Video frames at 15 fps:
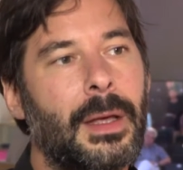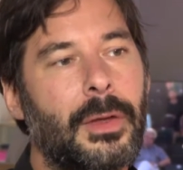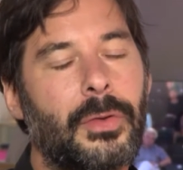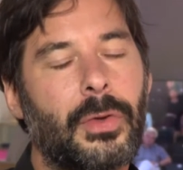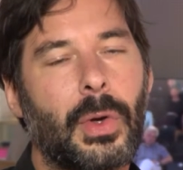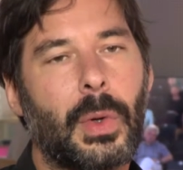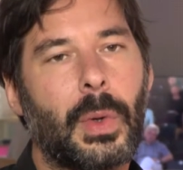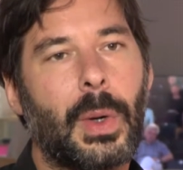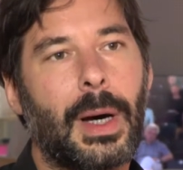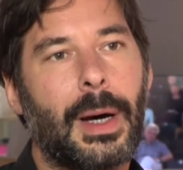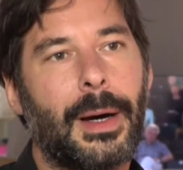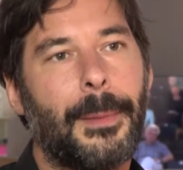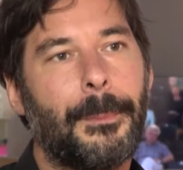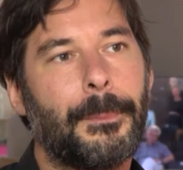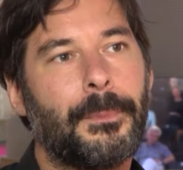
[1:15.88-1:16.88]
So
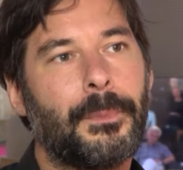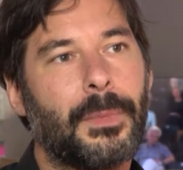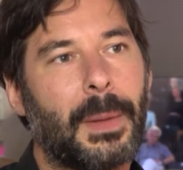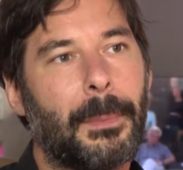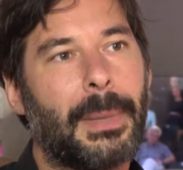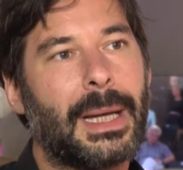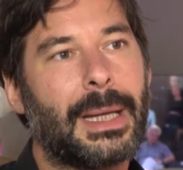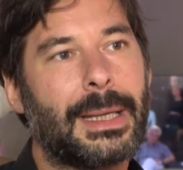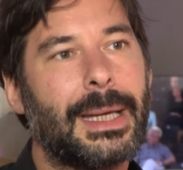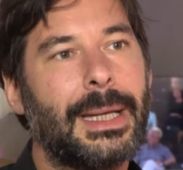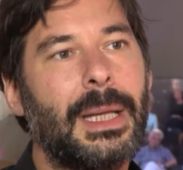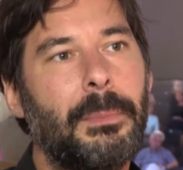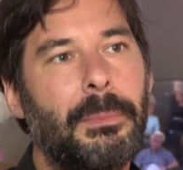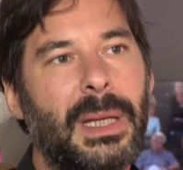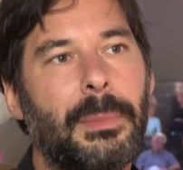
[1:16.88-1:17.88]
by
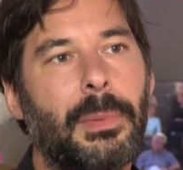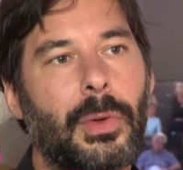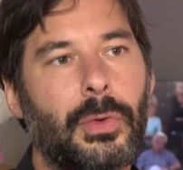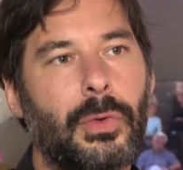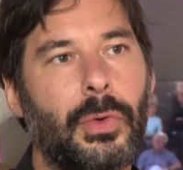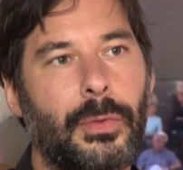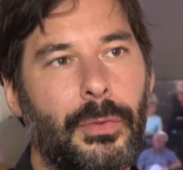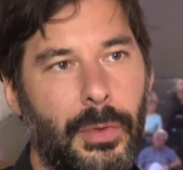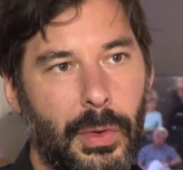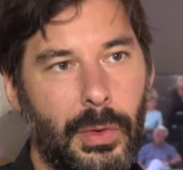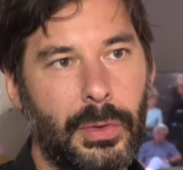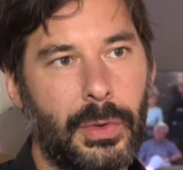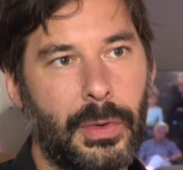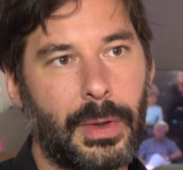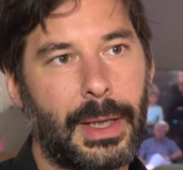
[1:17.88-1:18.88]
getting people to
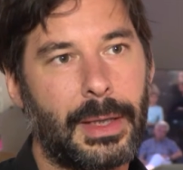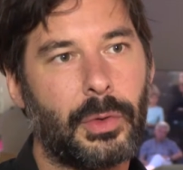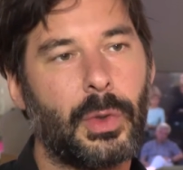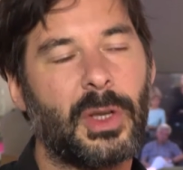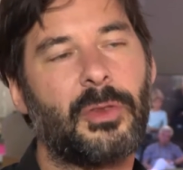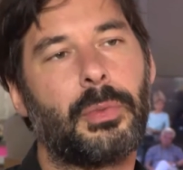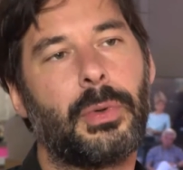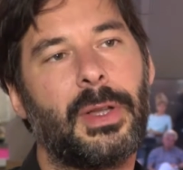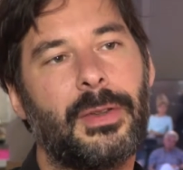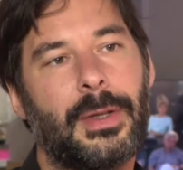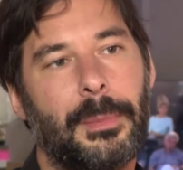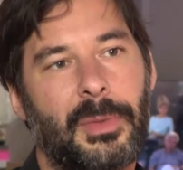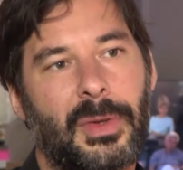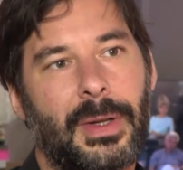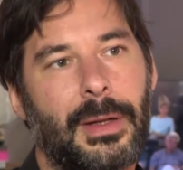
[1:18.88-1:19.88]
vote and to express
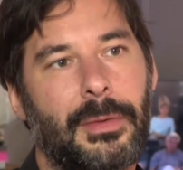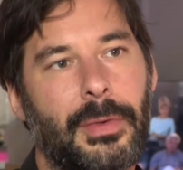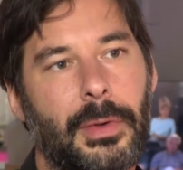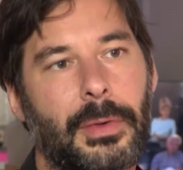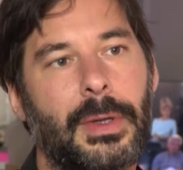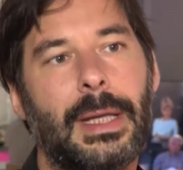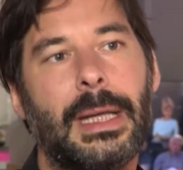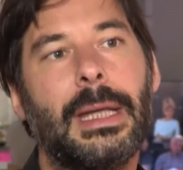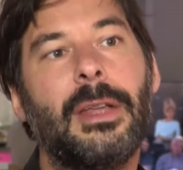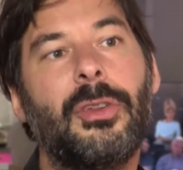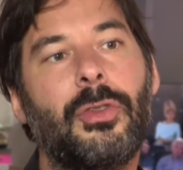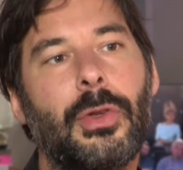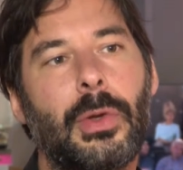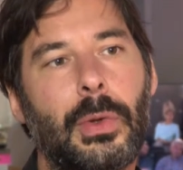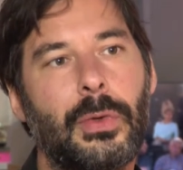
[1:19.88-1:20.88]
themselves on the
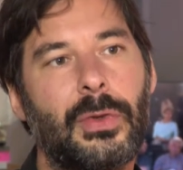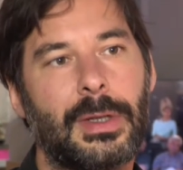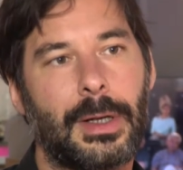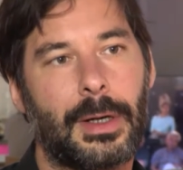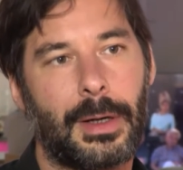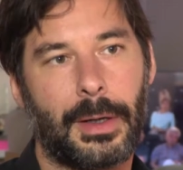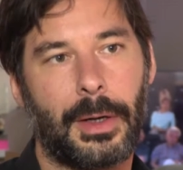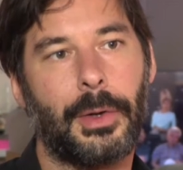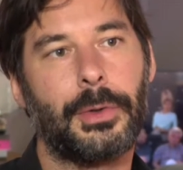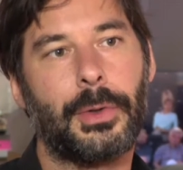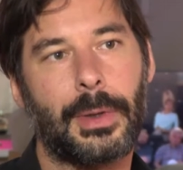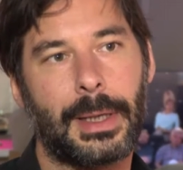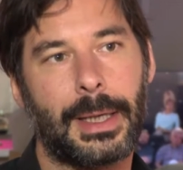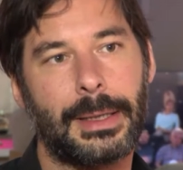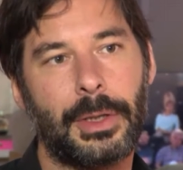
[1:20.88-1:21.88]
issues that are
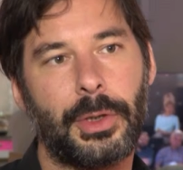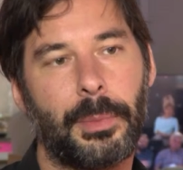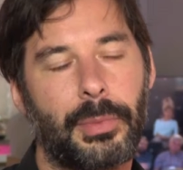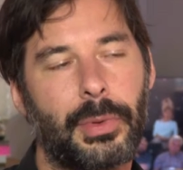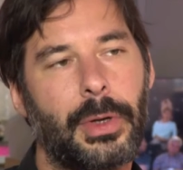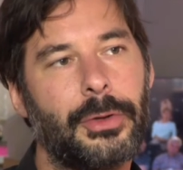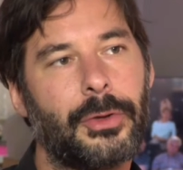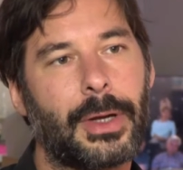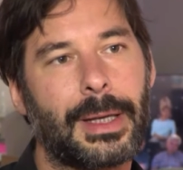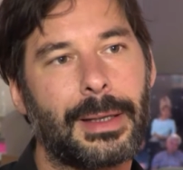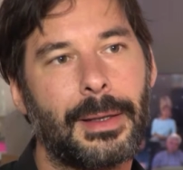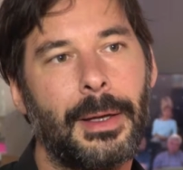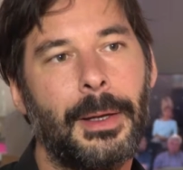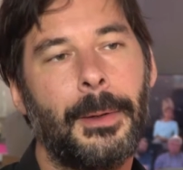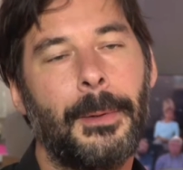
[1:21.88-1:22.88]
underlined in the project,